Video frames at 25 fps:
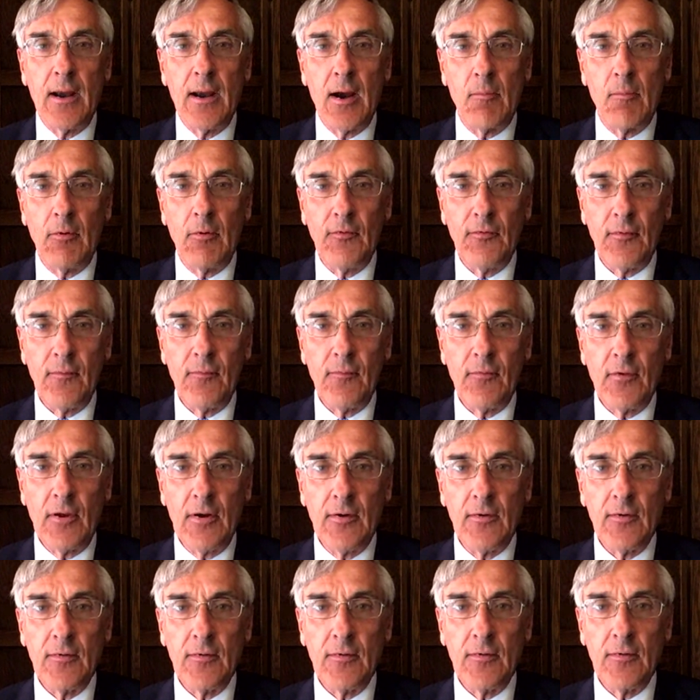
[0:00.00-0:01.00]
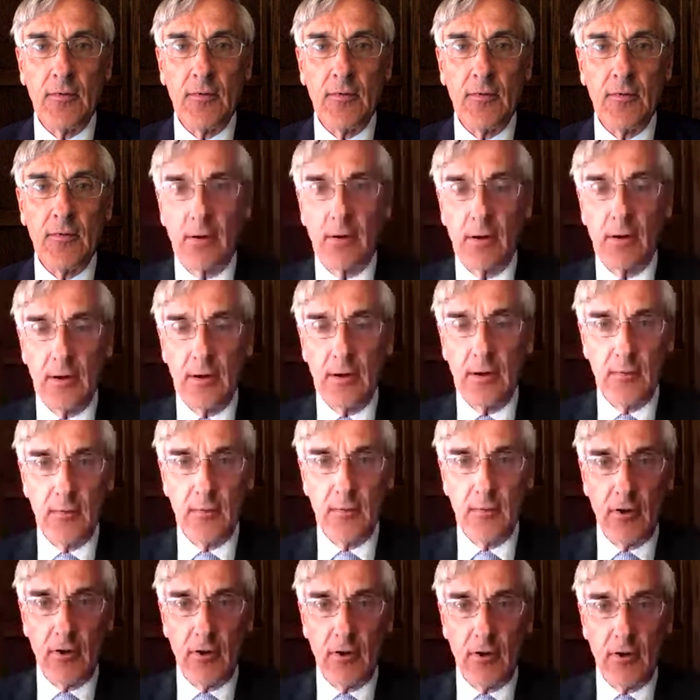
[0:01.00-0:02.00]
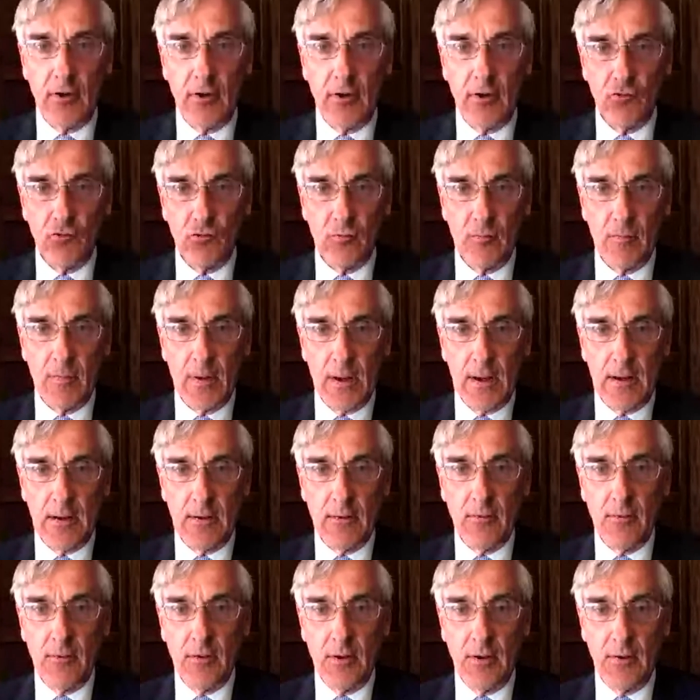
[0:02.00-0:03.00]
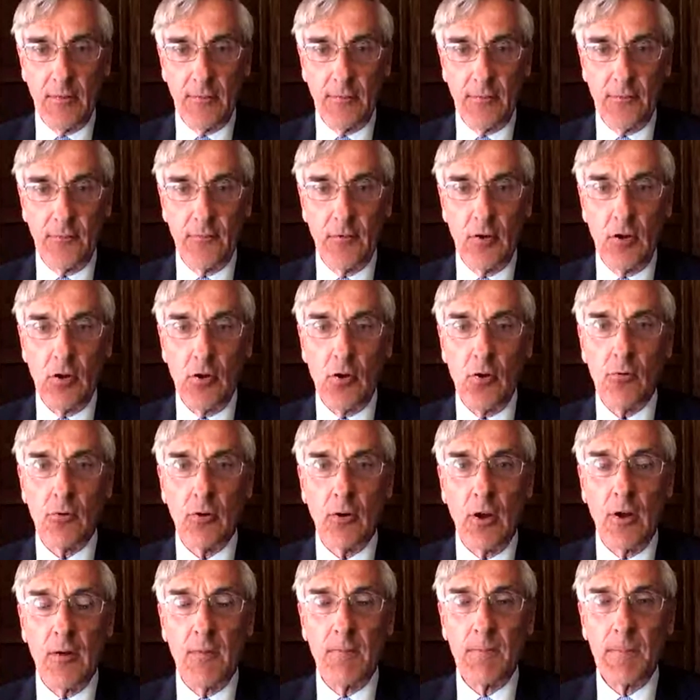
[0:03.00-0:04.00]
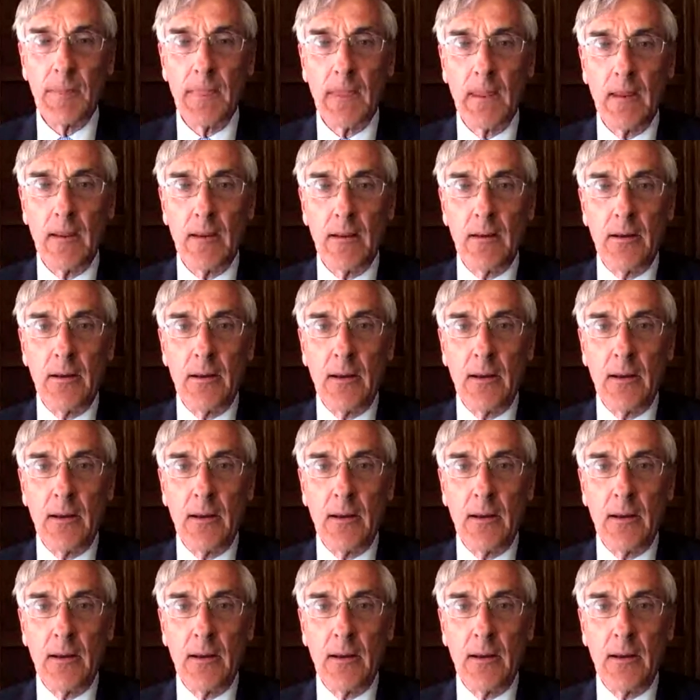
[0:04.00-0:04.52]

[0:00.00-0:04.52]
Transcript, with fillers: whereas if they didn't do enough, then clearly the inflation might last for longer.